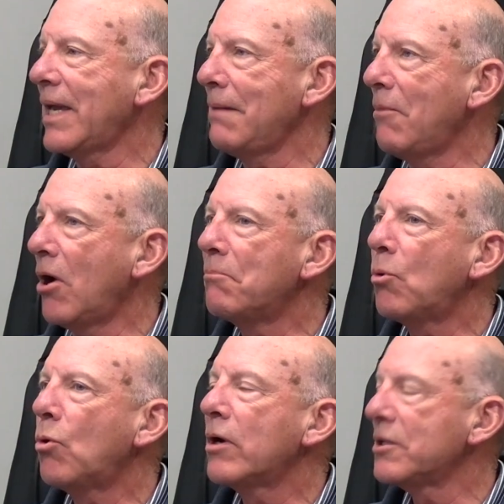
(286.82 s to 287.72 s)
came on
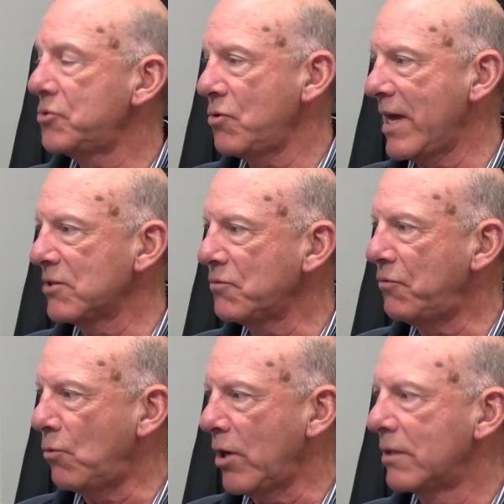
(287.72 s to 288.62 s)
board in
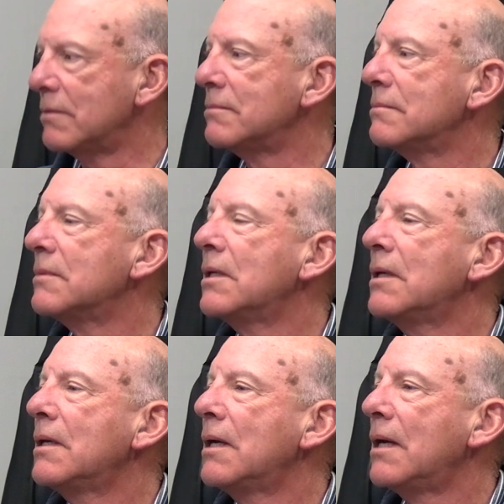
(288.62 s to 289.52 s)
2004
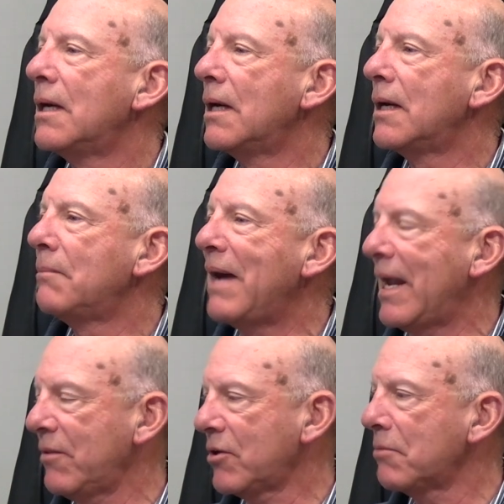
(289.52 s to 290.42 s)

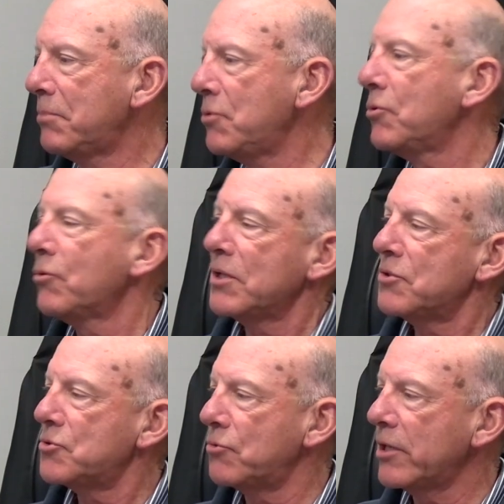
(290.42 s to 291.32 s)
out of the computer
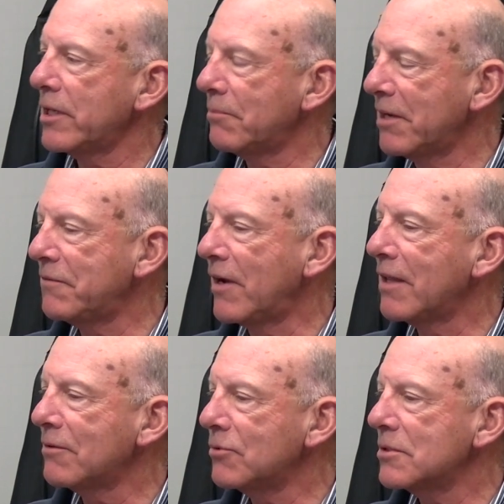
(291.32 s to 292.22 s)
industry, and my
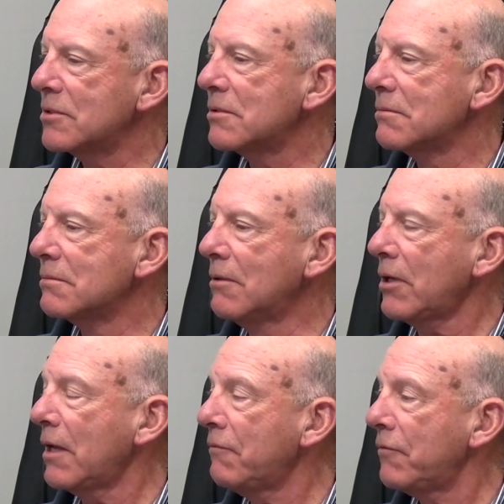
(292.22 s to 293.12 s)
father was
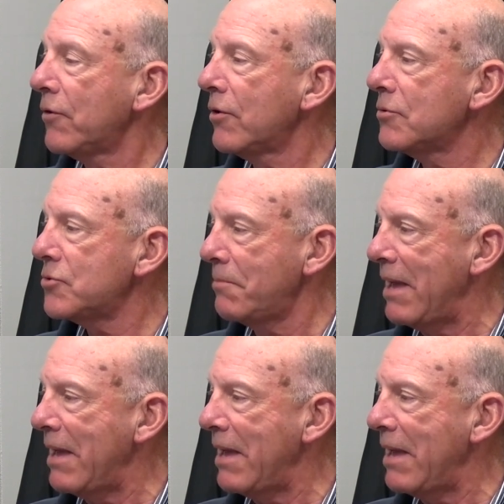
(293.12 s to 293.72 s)
looking for some